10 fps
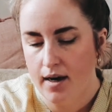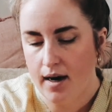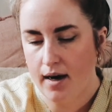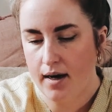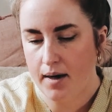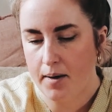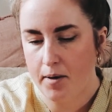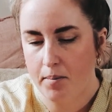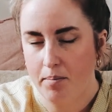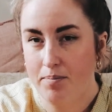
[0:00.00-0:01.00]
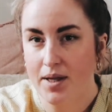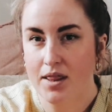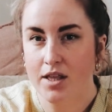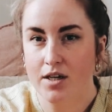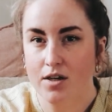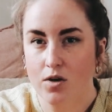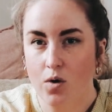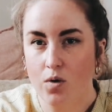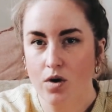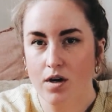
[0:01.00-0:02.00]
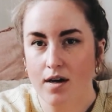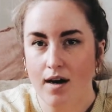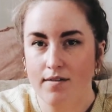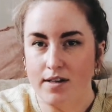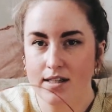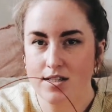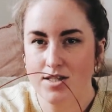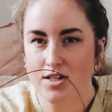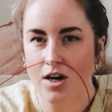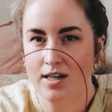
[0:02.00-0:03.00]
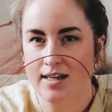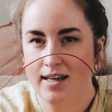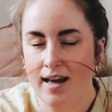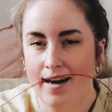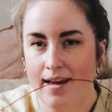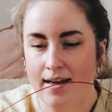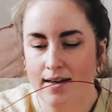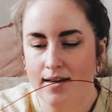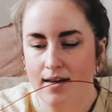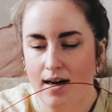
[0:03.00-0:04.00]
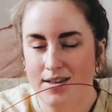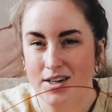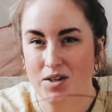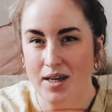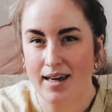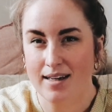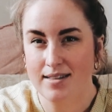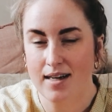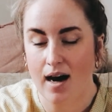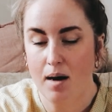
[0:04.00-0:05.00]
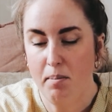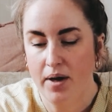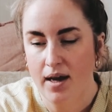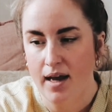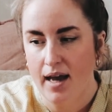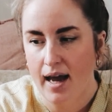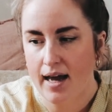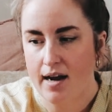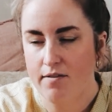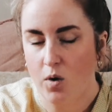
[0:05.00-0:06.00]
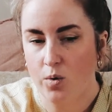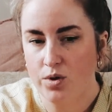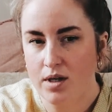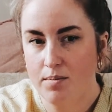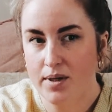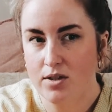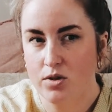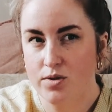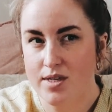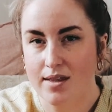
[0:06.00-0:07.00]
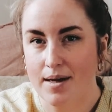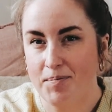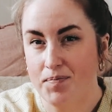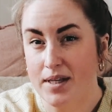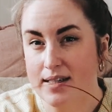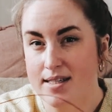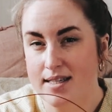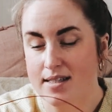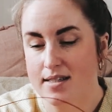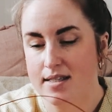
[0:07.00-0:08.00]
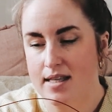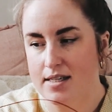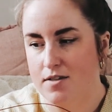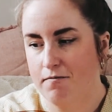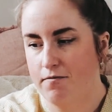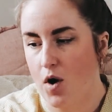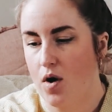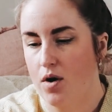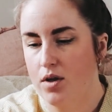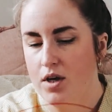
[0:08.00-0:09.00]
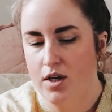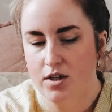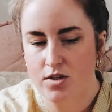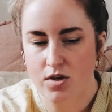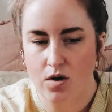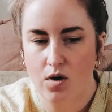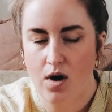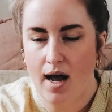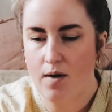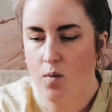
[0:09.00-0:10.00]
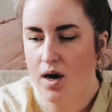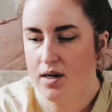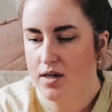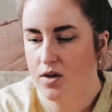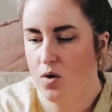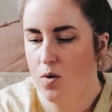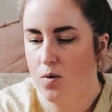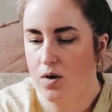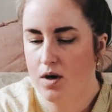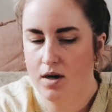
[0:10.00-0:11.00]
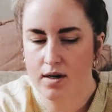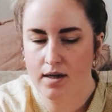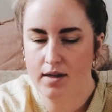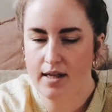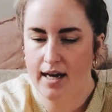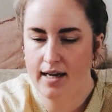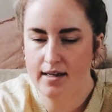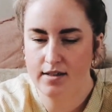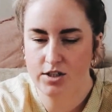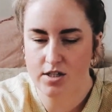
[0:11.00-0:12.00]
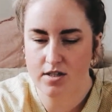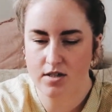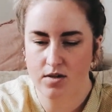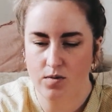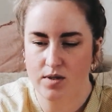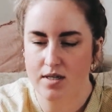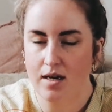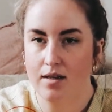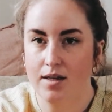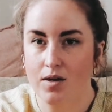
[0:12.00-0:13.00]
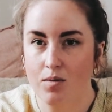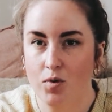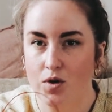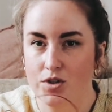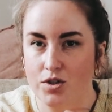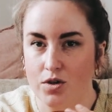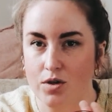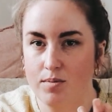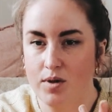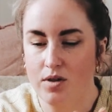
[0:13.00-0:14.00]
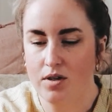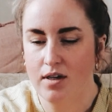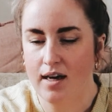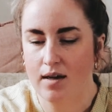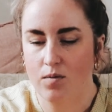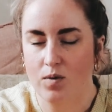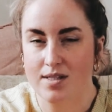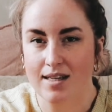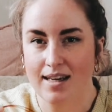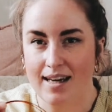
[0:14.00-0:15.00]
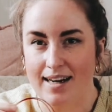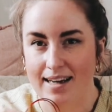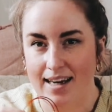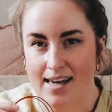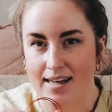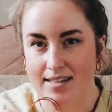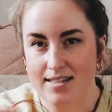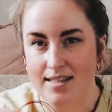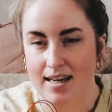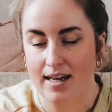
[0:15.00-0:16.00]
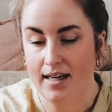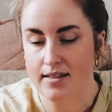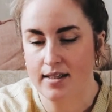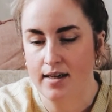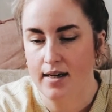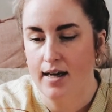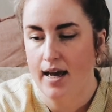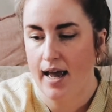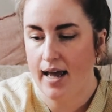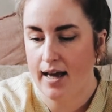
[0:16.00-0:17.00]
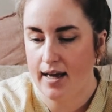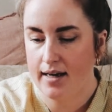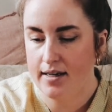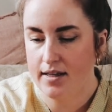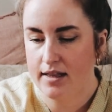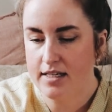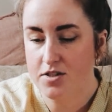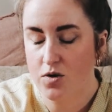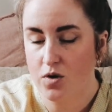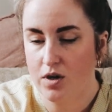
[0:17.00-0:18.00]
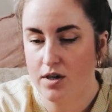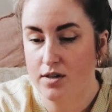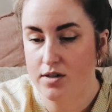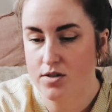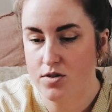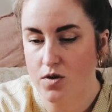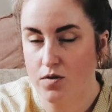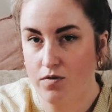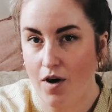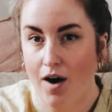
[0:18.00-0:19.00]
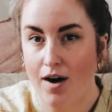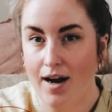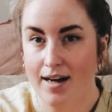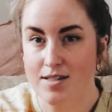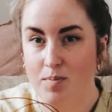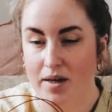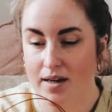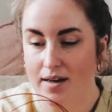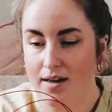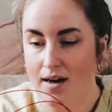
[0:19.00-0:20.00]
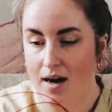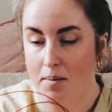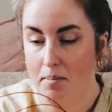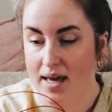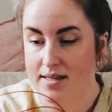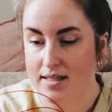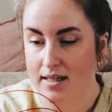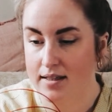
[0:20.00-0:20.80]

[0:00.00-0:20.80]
But the cord of it started getting a little kinked up, and I've only been using them since this fall. So I wanted a cord that just was a little more durable and wasn't getting kinks in it. And this cord so far has been amazing.